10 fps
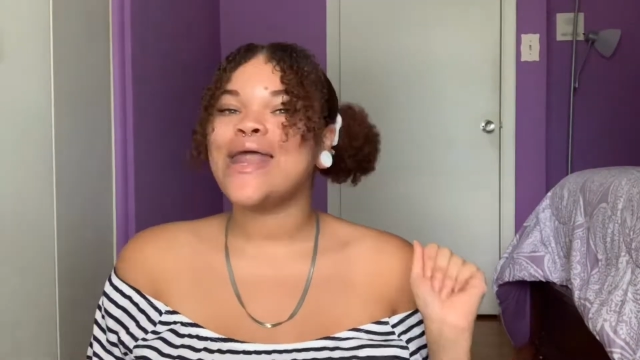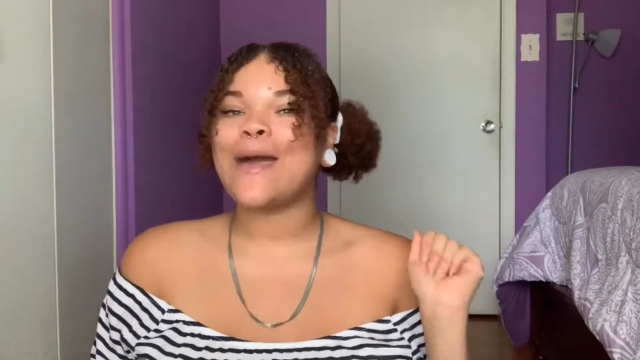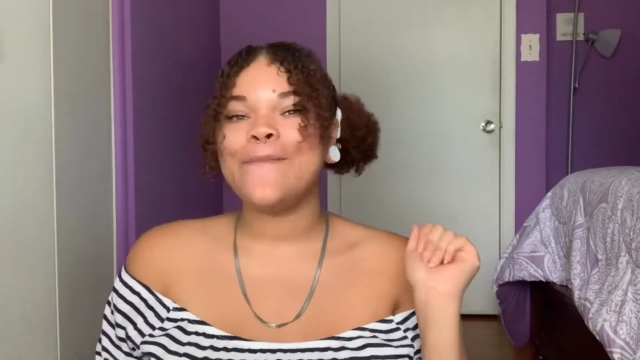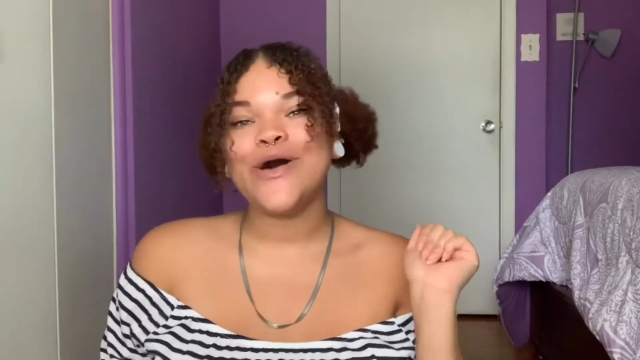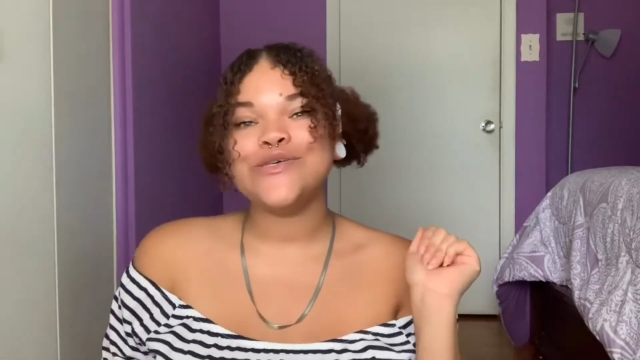and
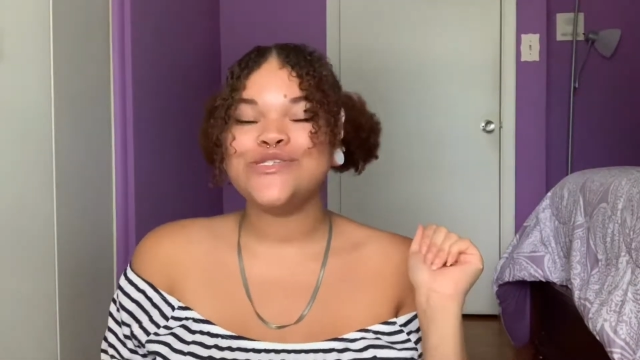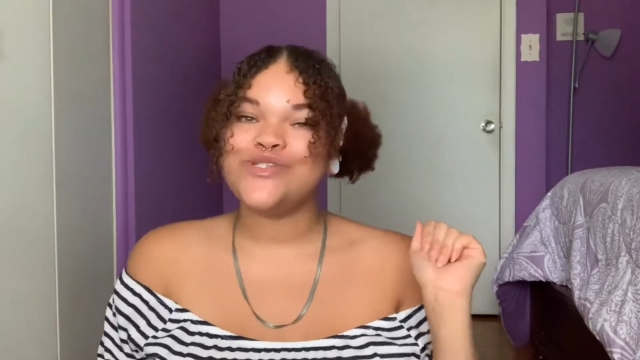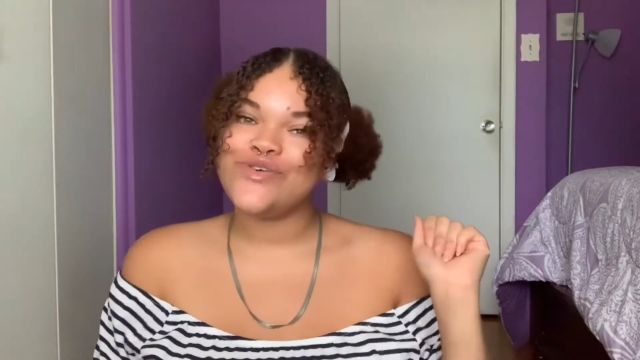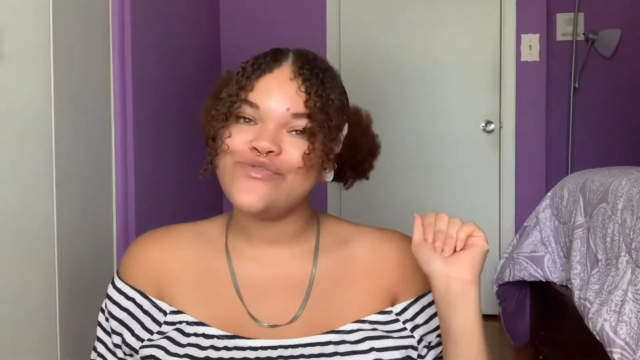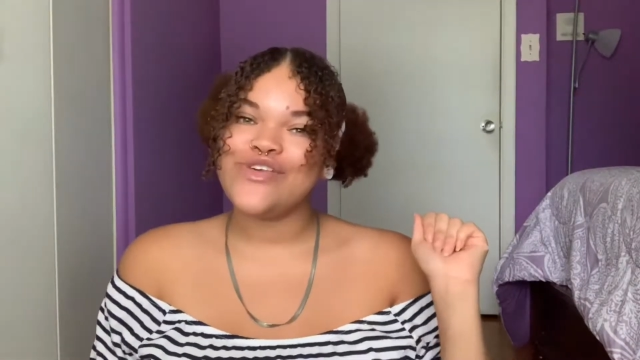I post
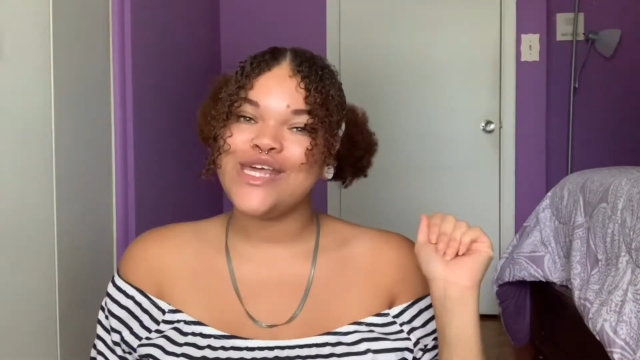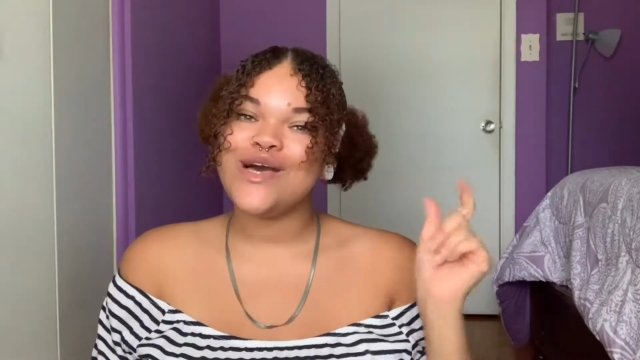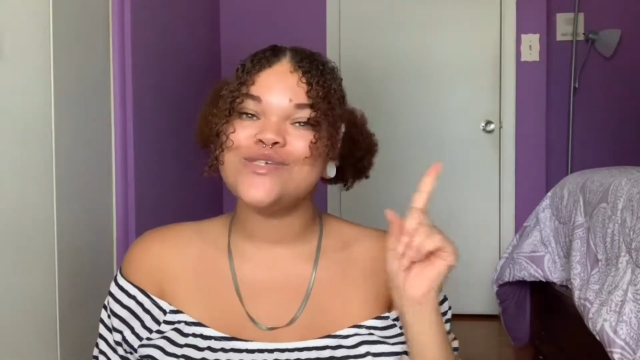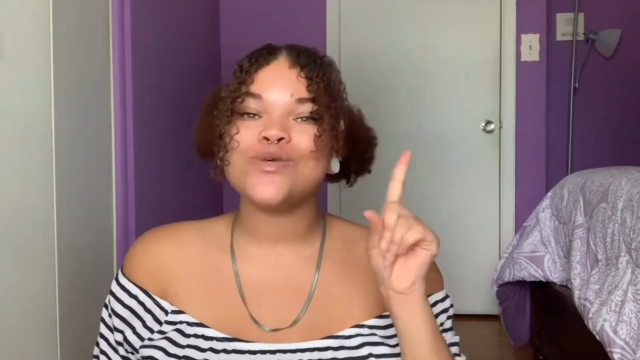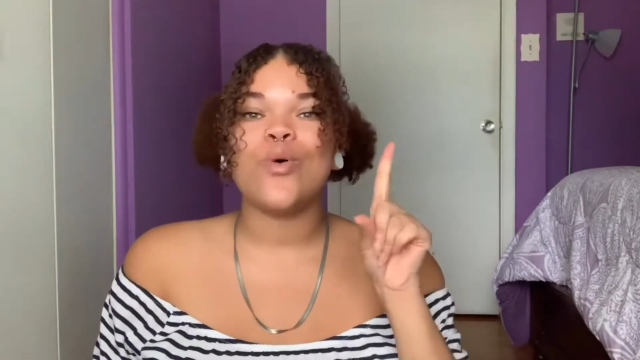new
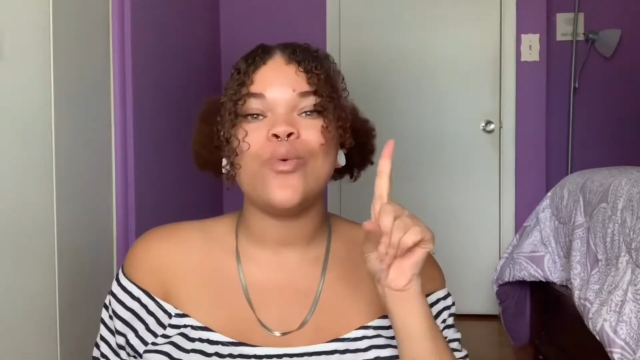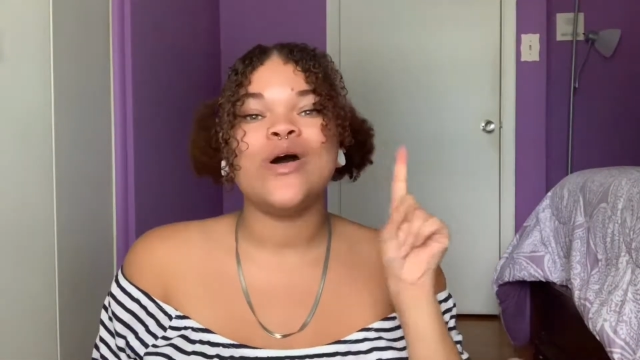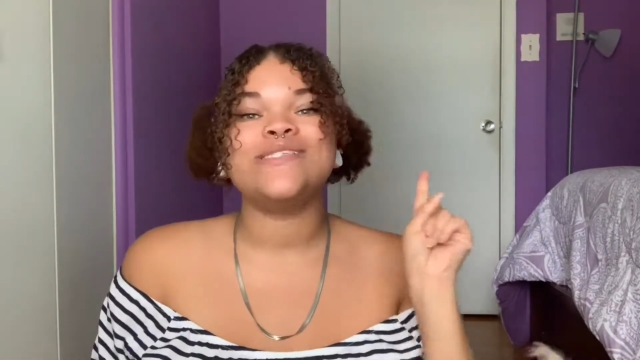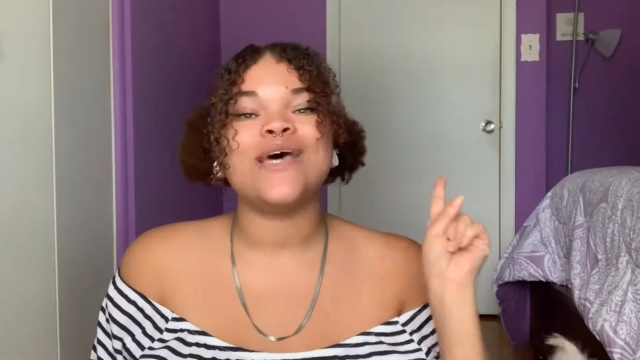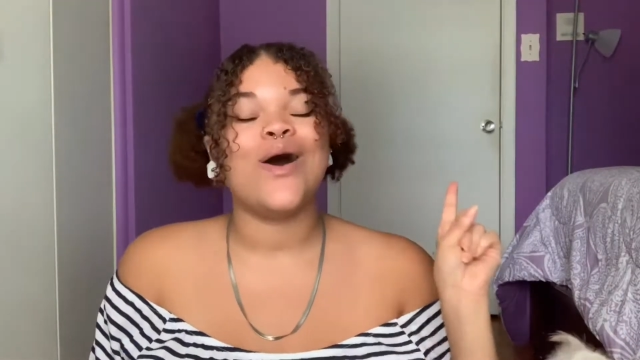videos
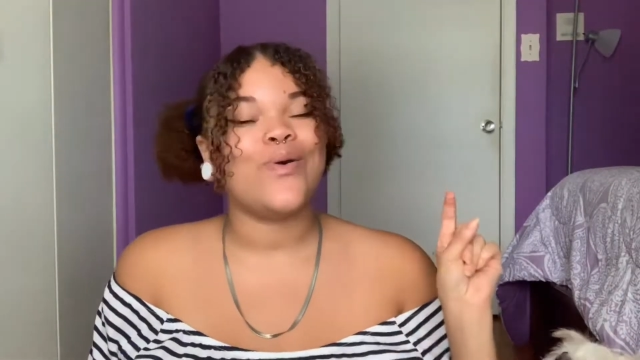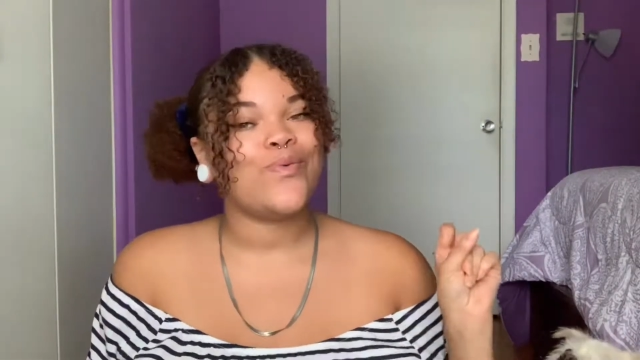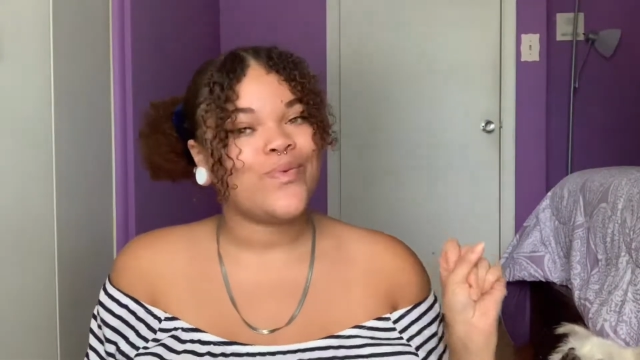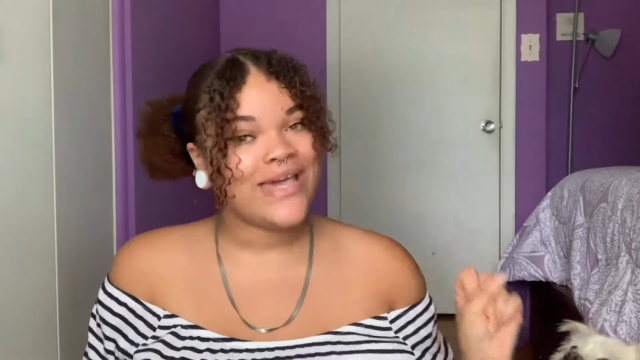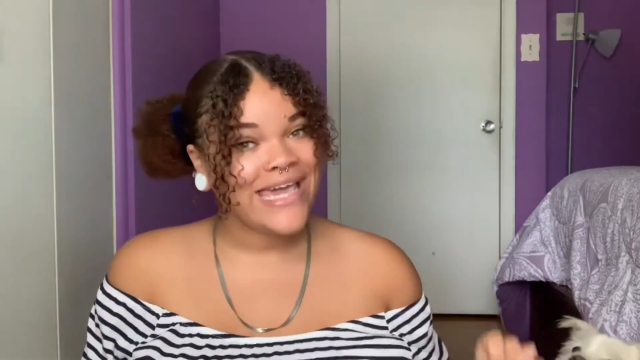once a
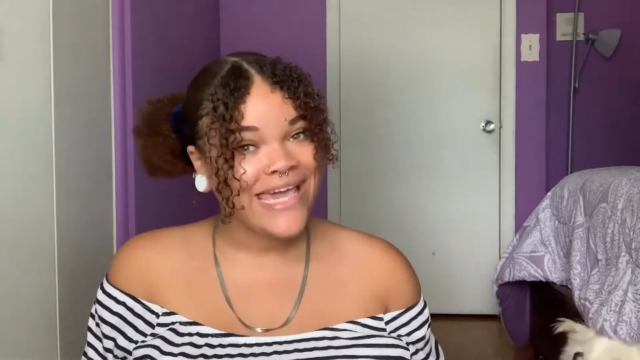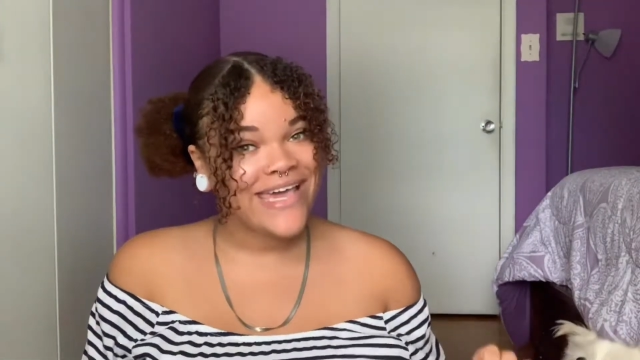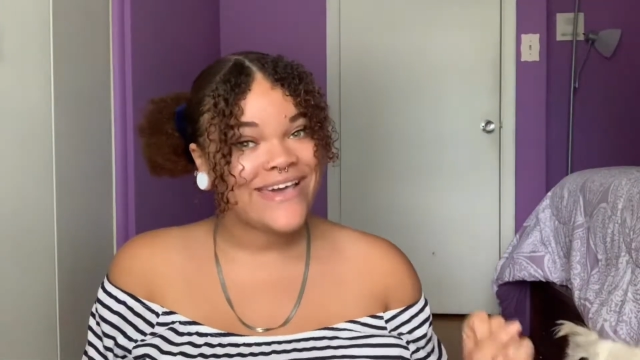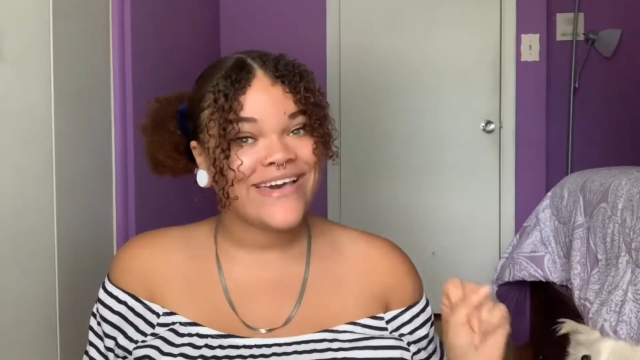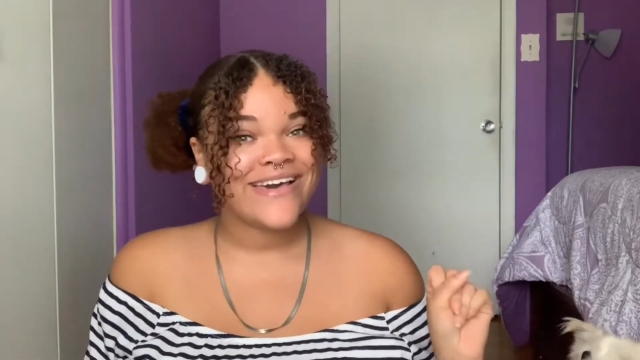
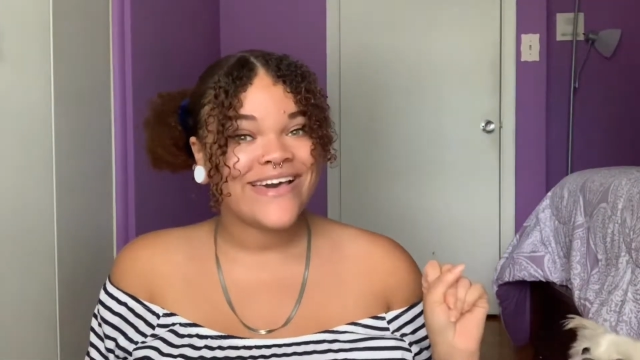week.